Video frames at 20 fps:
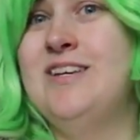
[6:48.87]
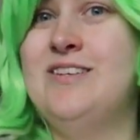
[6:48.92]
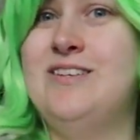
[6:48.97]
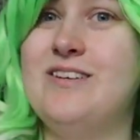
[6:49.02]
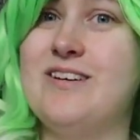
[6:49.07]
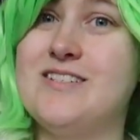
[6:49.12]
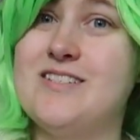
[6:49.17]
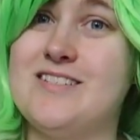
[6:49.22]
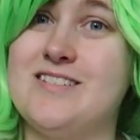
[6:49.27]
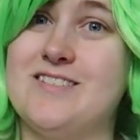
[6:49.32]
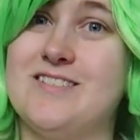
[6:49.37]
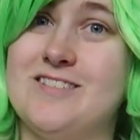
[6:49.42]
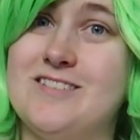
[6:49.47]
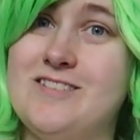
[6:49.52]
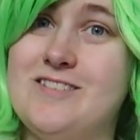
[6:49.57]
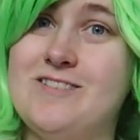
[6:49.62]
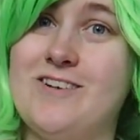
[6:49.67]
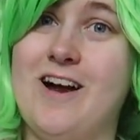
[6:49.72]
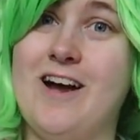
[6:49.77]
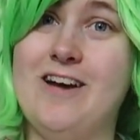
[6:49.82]
You guys can
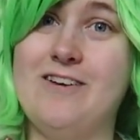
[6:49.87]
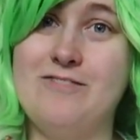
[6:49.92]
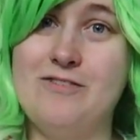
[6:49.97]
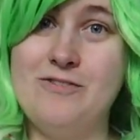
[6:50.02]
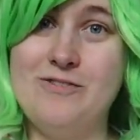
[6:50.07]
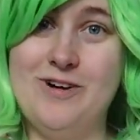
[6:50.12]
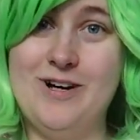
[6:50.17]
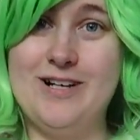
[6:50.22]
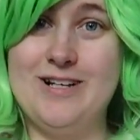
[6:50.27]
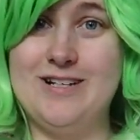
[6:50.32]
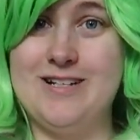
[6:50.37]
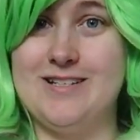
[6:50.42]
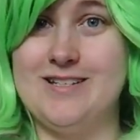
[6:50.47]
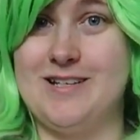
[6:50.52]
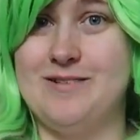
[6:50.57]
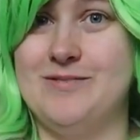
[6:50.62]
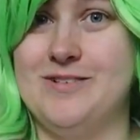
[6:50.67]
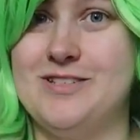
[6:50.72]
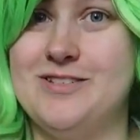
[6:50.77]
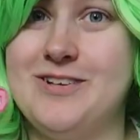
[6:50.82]
subscribe if you want because
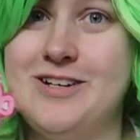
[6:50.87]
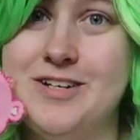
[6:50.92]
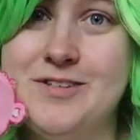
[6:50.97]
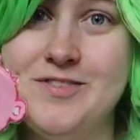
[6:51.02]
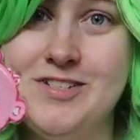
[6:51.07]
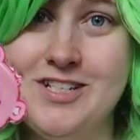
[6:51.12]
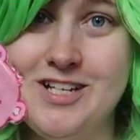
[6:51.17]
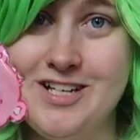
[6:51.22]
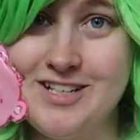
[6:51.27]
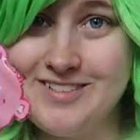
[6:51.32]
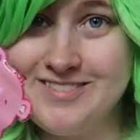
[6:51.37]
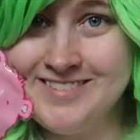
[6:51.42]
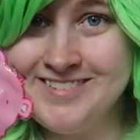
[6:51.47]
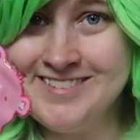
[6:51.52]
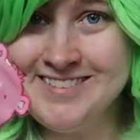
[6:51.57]
I post random shit.